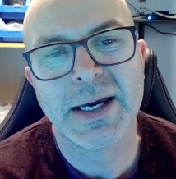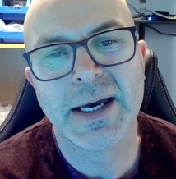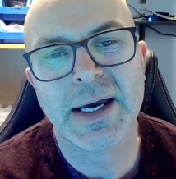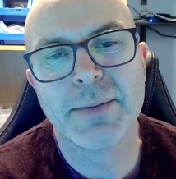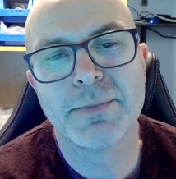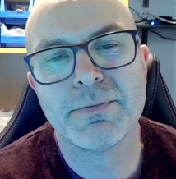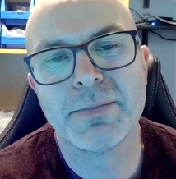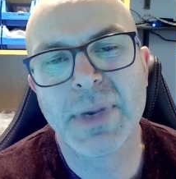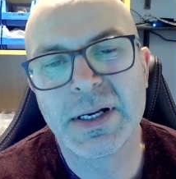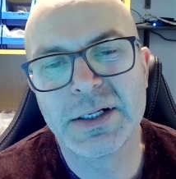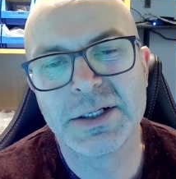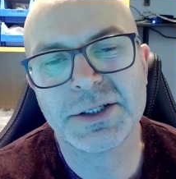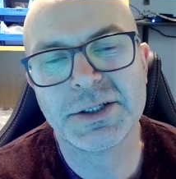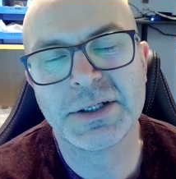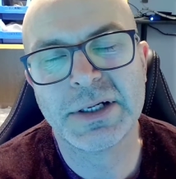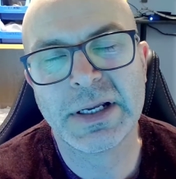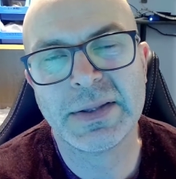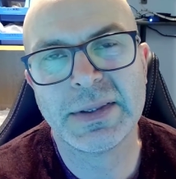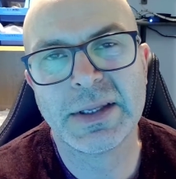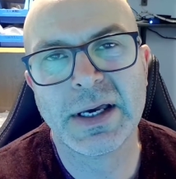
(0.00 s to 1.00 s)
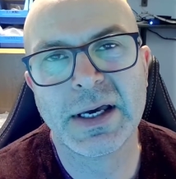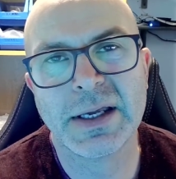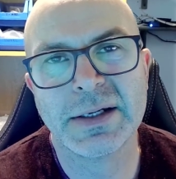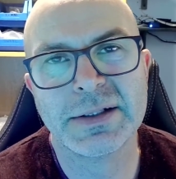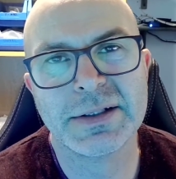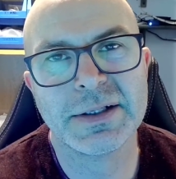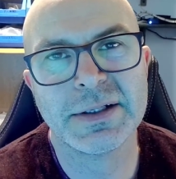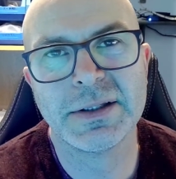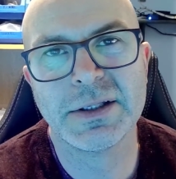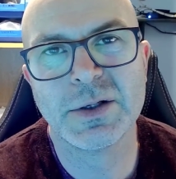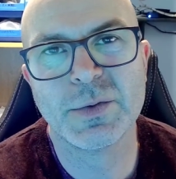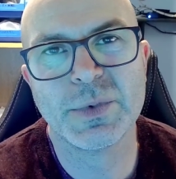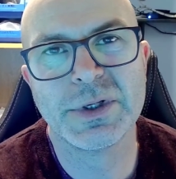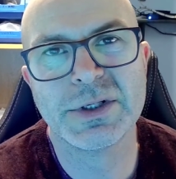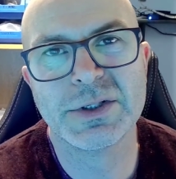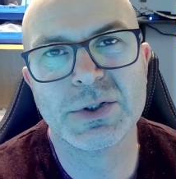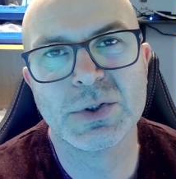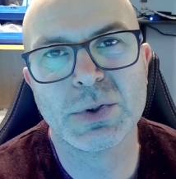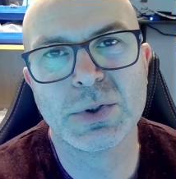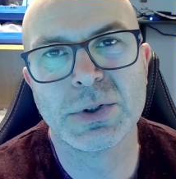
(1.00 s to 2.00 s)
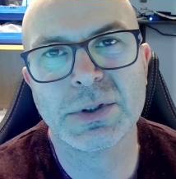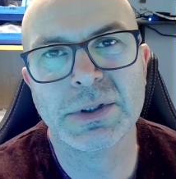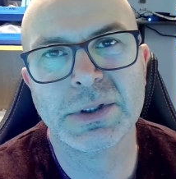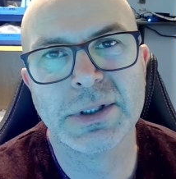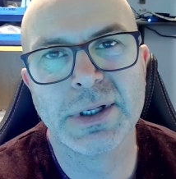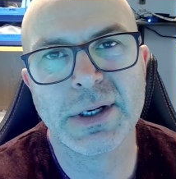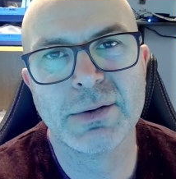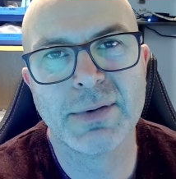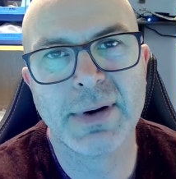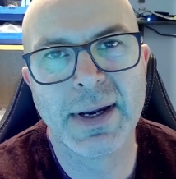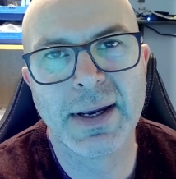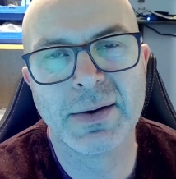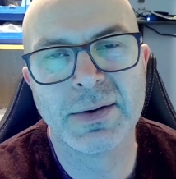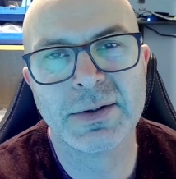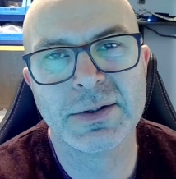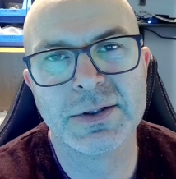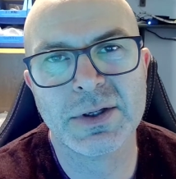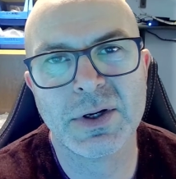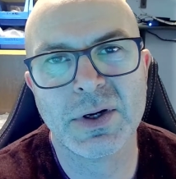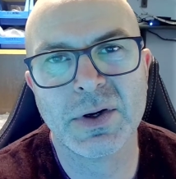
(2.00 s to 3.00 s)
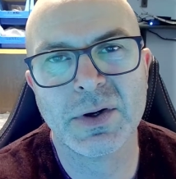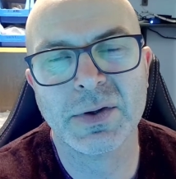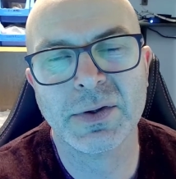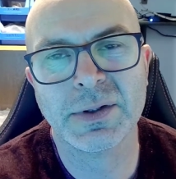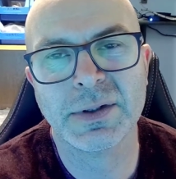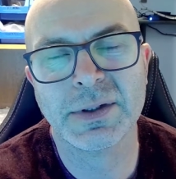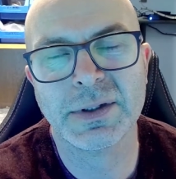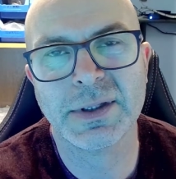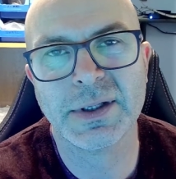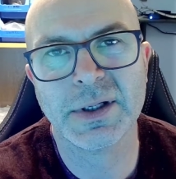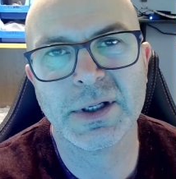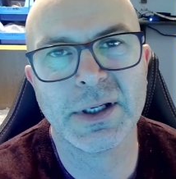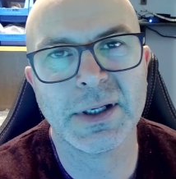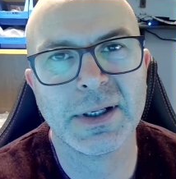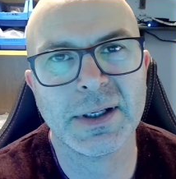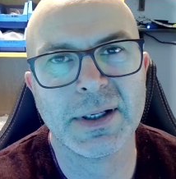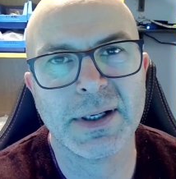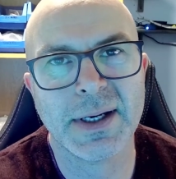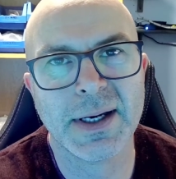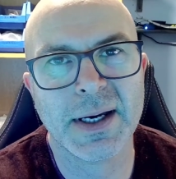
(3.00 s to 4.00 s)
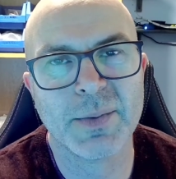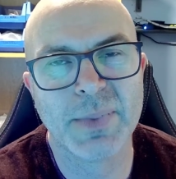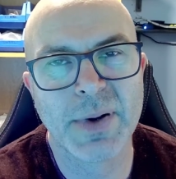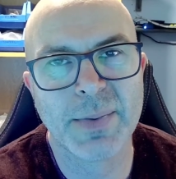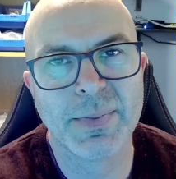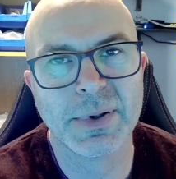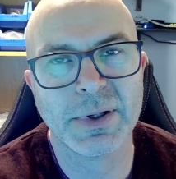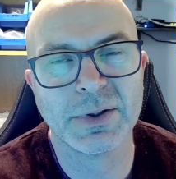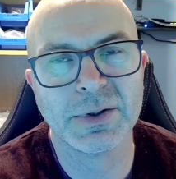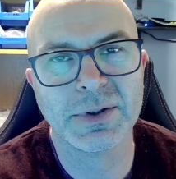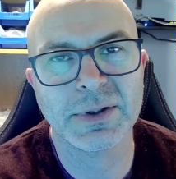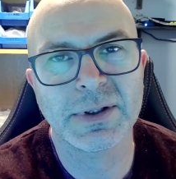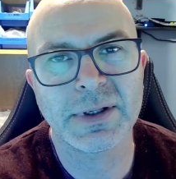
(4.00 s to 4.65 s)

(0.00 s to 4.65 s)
mentioning the hunting that we saw around on the Papalook,